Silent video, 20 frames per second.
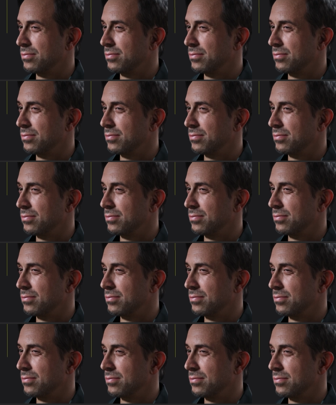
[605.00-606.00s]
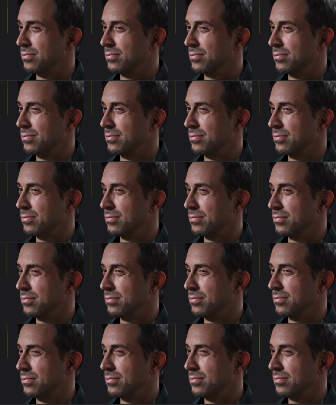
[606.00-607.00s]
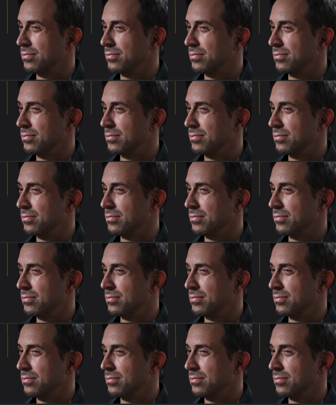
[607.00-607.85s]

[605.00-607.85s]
No one is speaking in this clip.